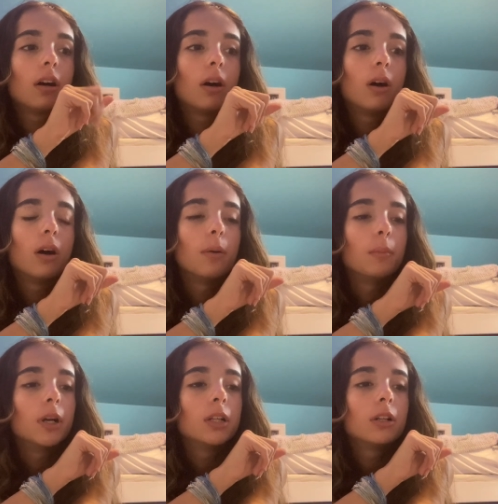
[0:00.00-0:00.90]

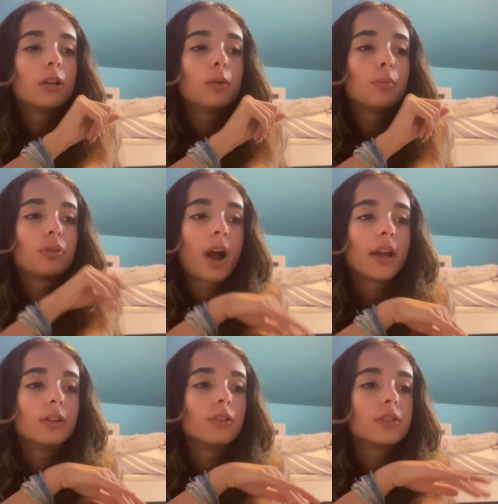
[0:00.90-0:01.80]
um,
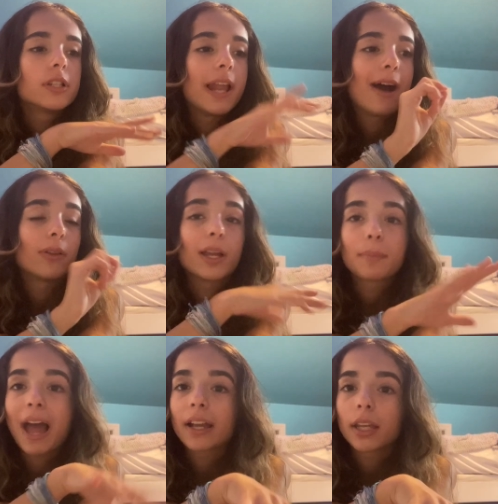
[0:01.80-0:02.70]
prior to now
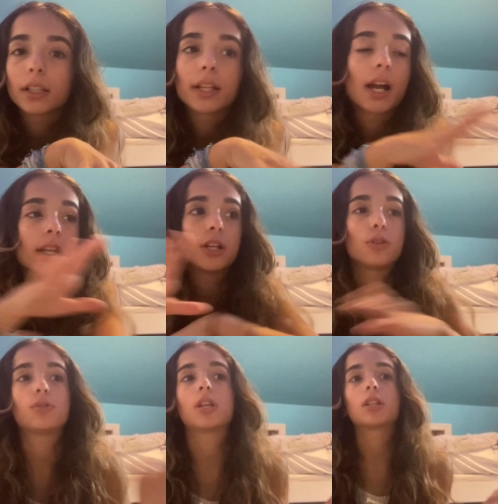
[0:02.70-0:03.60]
like packing. Like I need to
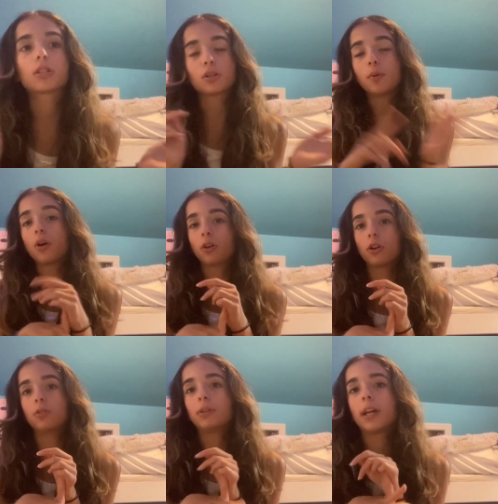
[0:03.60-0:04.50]
use it
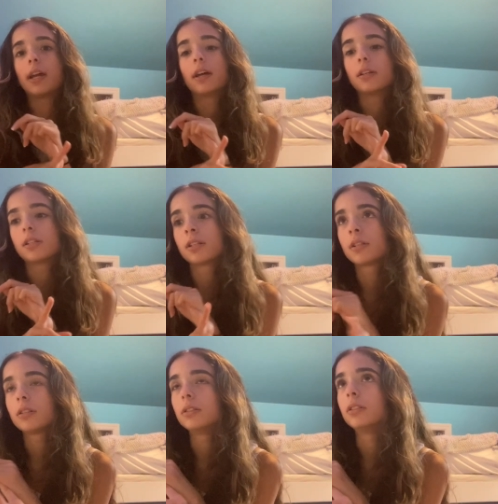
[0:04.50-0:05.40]
tomorrow and
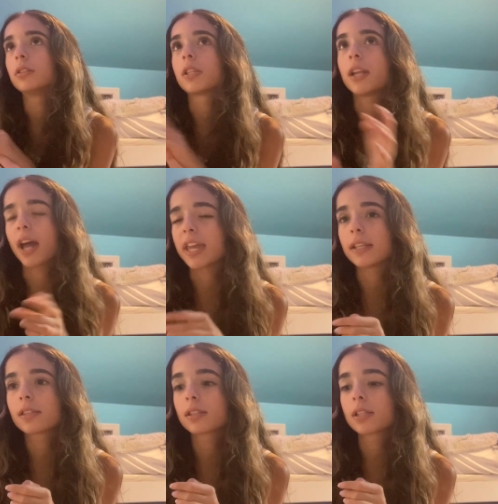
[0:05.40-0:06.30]

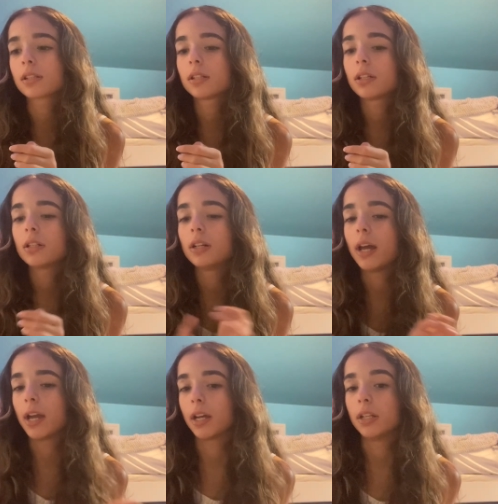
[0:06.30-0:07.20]
tonight
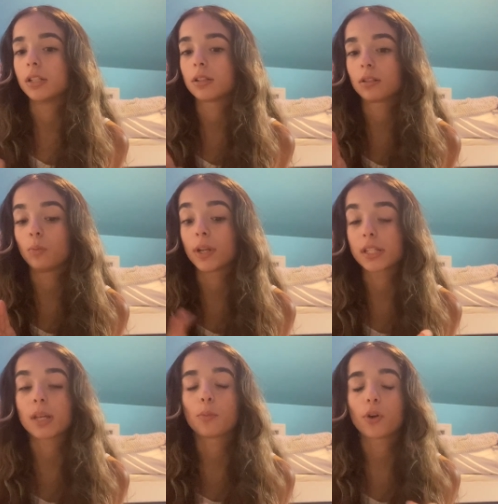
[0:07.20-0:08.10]
and
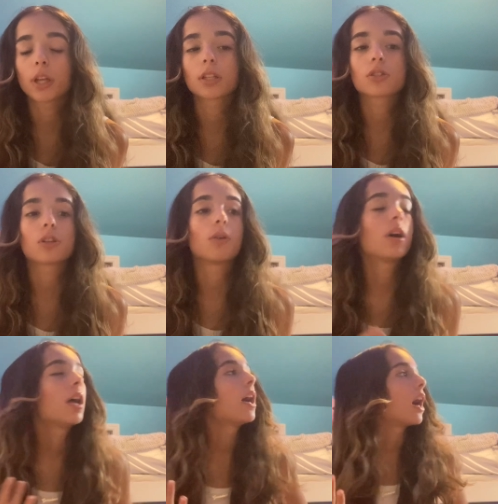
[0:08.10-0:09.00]
Wednesday morning. So
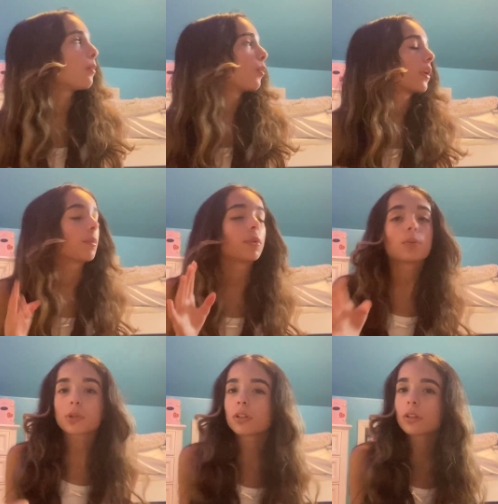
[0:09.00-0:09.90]
I'm gonna wake up a
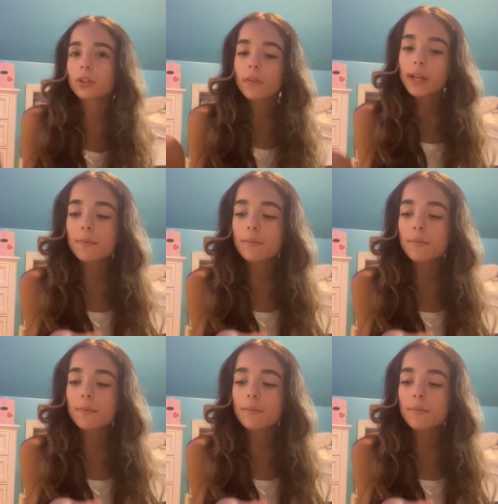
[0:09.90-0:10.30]
little bit earlier than